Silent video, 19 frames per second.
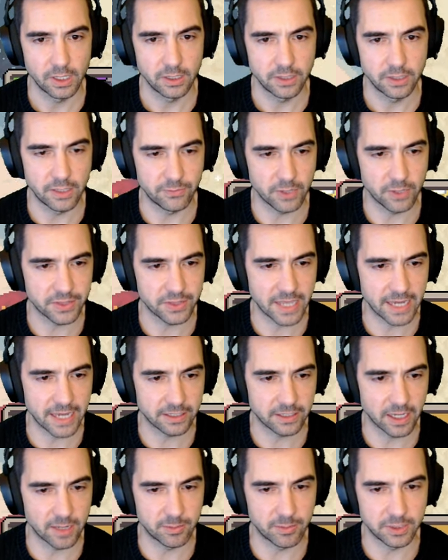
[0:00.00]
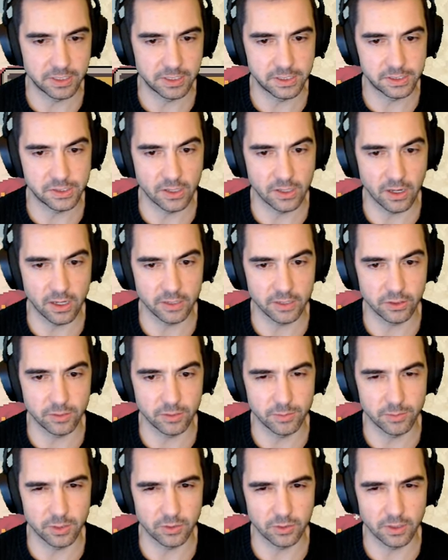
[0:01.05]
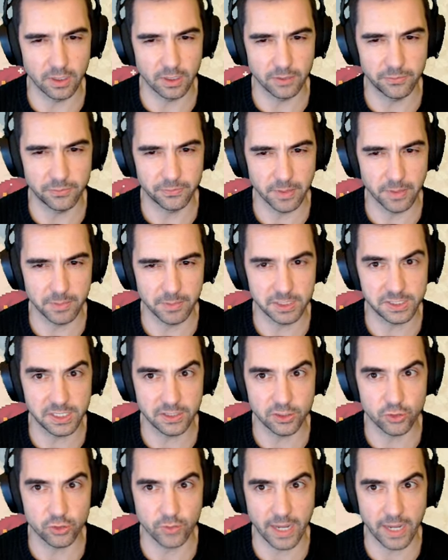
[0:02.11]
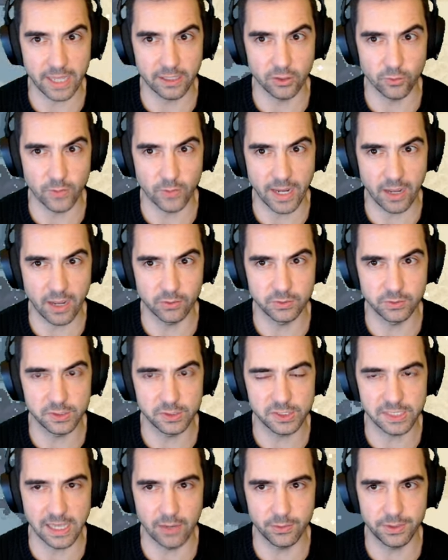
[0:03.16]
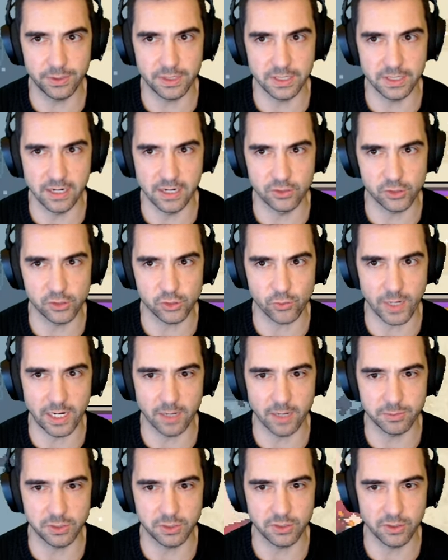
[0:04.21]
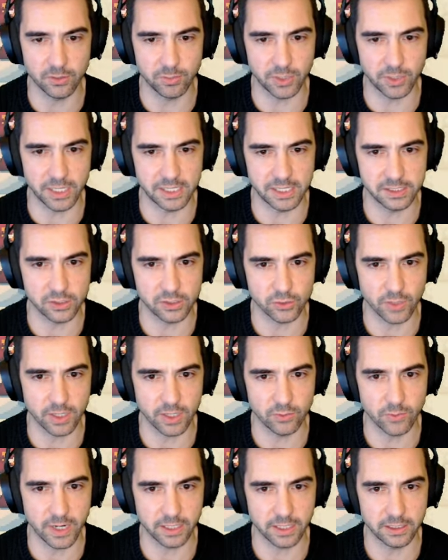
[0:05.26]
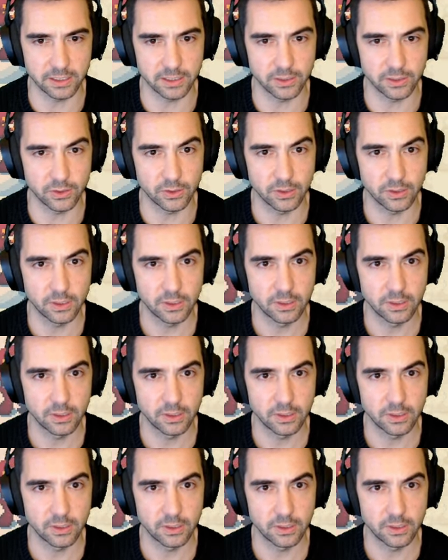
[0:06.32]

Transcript: They've got that guy, but he's not going to be good enough. I'm going to send the dragon around south and then straight up to their place and try and wreck it here.